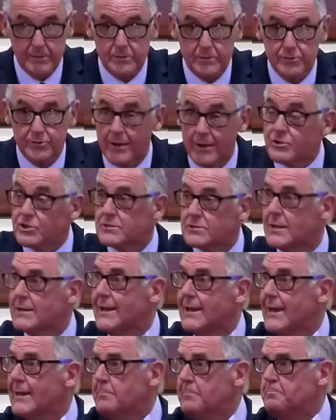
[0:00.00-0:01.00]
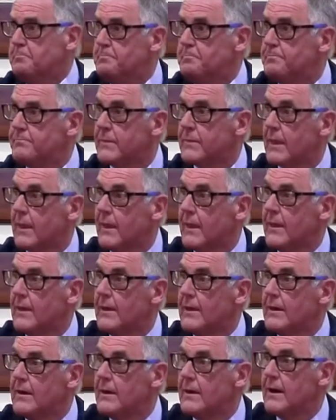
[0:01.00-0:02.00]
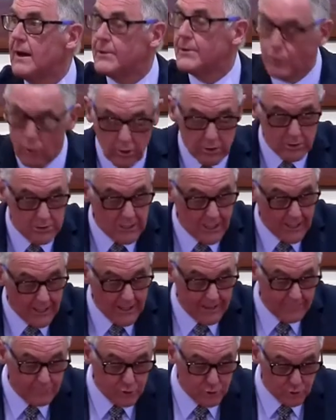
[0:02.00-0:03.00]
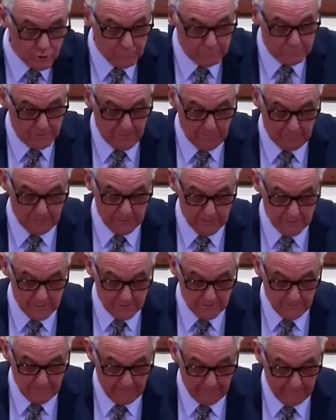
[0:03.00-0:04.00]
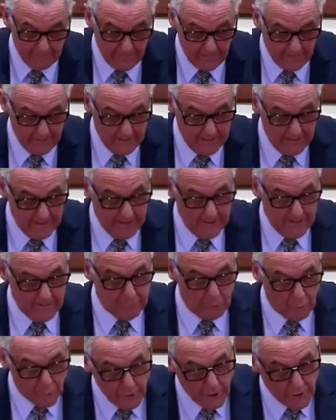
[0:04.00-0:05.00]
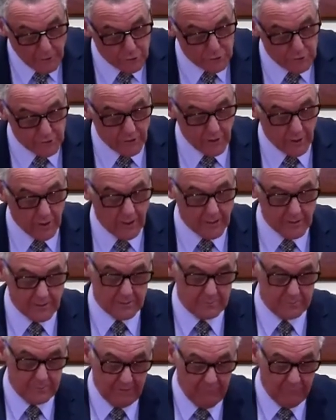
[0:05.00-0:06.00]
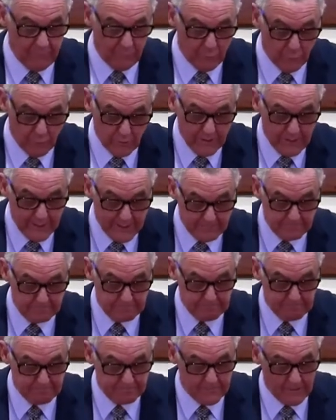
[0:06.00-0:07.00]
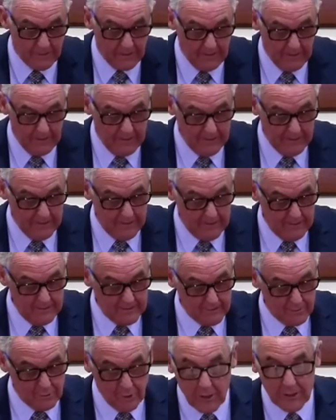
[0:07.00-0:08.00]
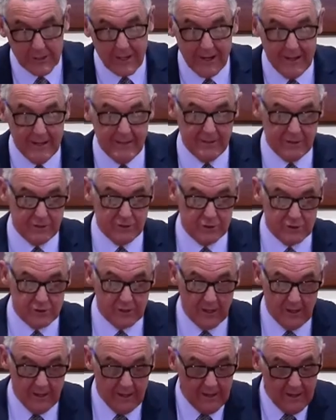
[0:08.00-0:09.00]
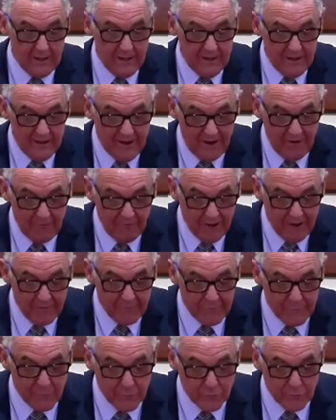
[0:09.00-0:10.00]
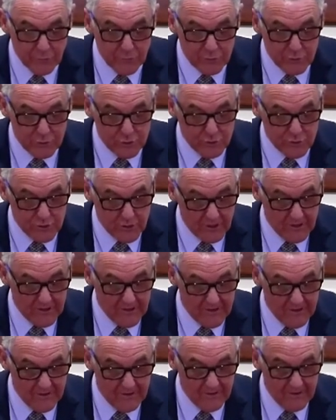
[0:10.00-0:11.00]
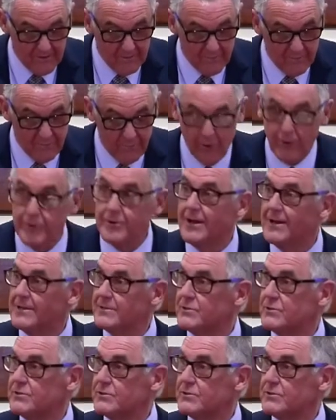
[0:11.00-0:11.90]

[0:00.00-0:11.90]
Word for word: Trust in Him at all times, you people. Pour out your heart before Him. God is a refuge for us.